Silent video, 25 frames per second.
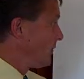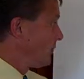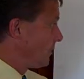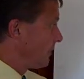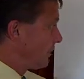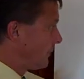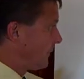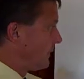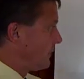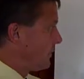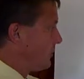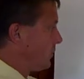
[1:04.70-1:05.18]

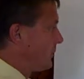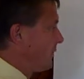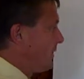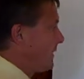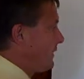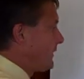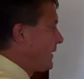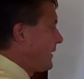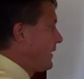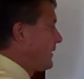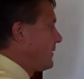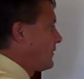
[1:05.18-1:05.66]
Well, if I do
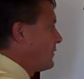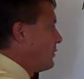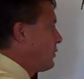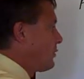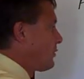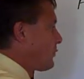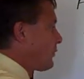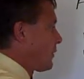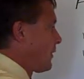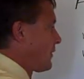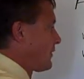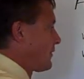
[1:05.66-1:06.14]
this, I get 2
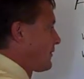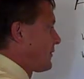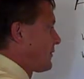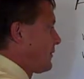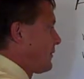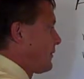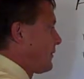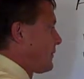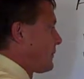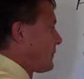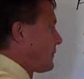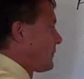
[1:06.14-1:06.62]
square roots of
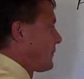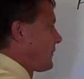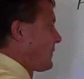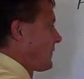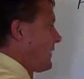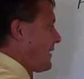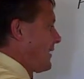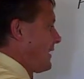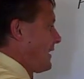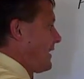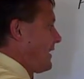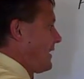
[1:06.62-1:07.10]
2.
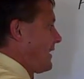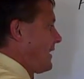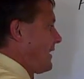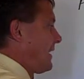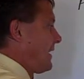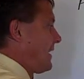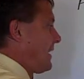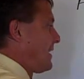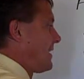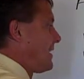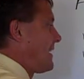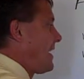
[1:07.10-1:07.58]

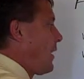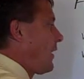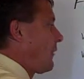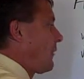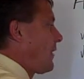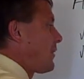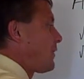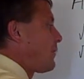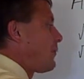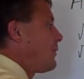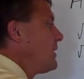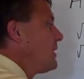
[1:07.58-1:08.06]
Now, if
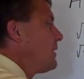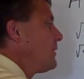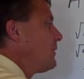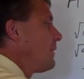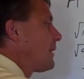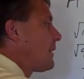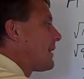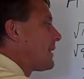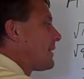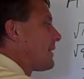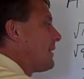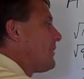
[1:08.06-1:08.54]
I
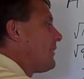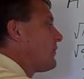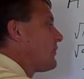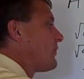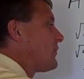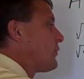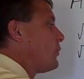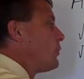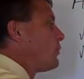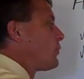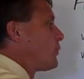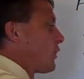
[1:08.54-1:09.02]
re-look at
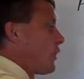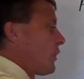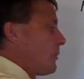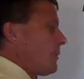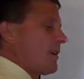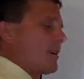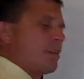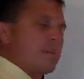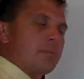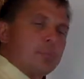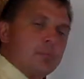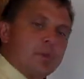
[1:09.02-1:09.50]
this
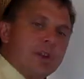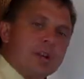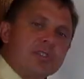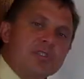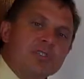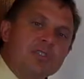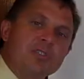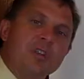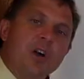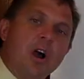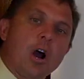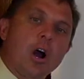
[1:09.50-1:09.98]
two-term
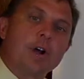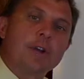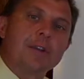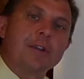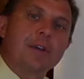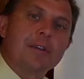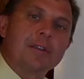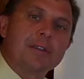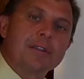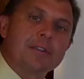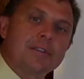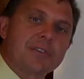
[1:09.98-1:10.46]
expression, are
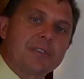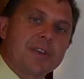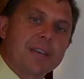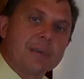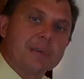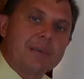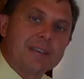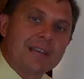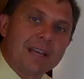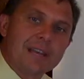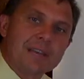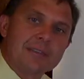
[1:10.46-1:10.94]
they the
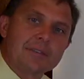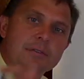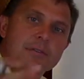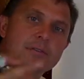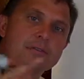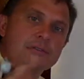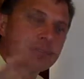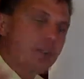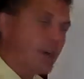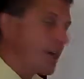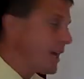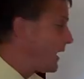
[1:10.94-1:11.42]
same? And the answer
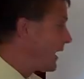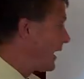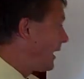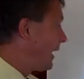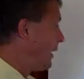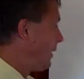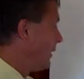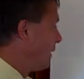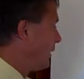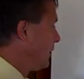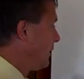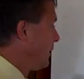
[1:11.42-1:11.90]
is yeah.
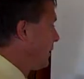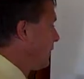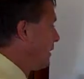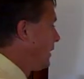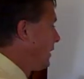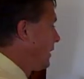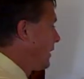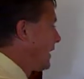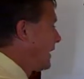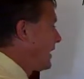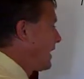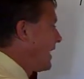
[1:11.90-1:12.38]

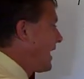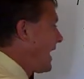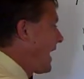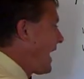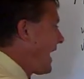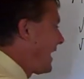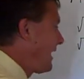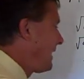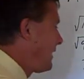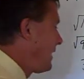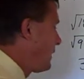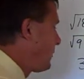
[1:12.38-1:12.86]
And I
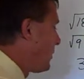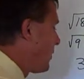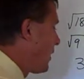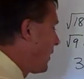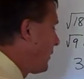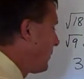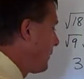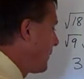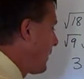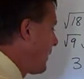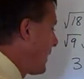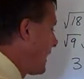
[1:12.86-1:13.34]
add them
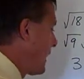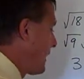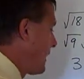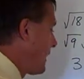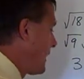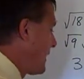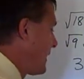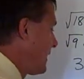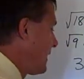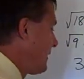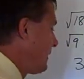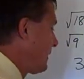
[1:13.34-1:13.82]
up,
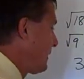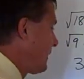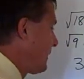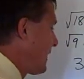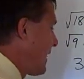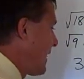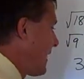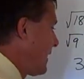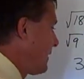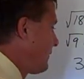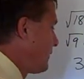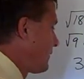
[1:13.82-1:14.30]
and I get
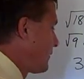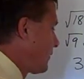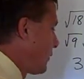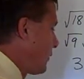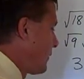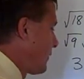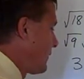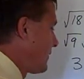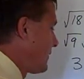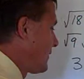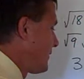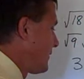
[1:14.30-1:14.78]
5
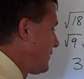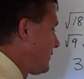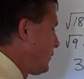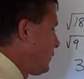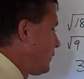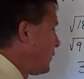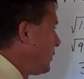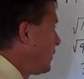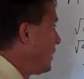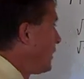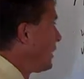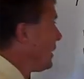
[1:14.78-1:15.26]
square roots of
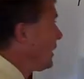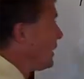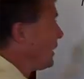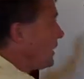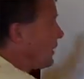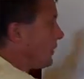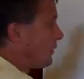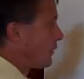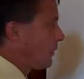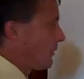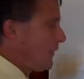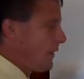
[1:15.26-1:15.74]
2.
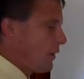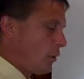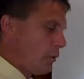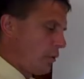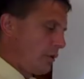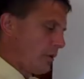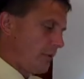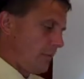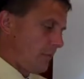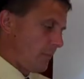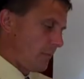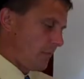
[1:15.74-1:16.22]
So if I go
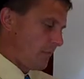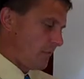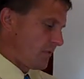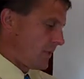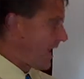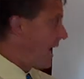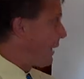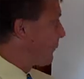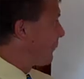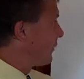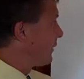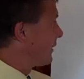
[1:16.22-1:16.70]
to the
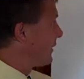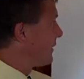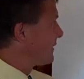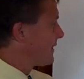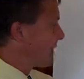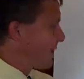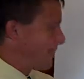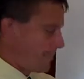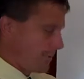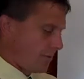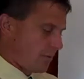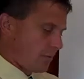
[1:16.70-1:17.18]
top one and I
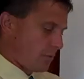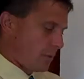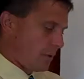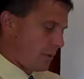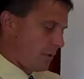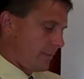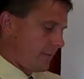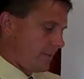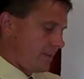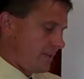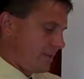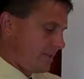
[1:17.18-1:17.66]
type square
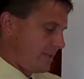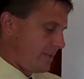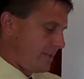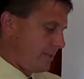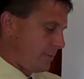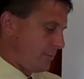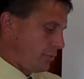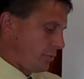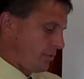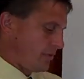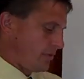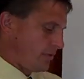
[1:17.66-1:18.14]
root of
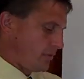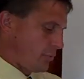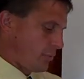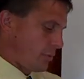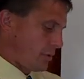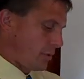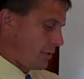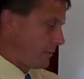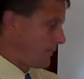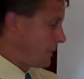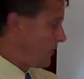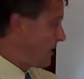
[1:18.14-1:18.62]
18 plus
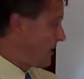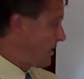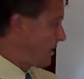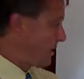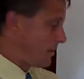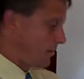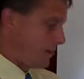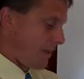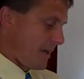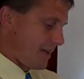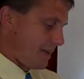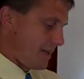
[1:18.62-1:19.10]
square root of 8
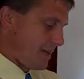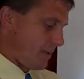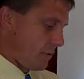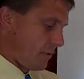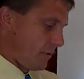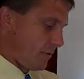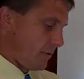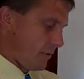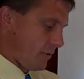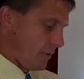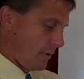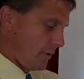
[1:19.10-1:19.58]
into my
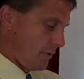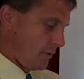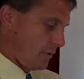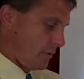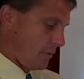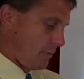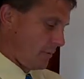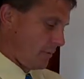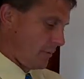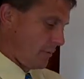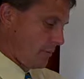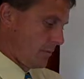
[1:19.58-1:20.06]

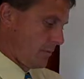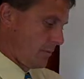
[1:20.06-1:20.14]
calculator,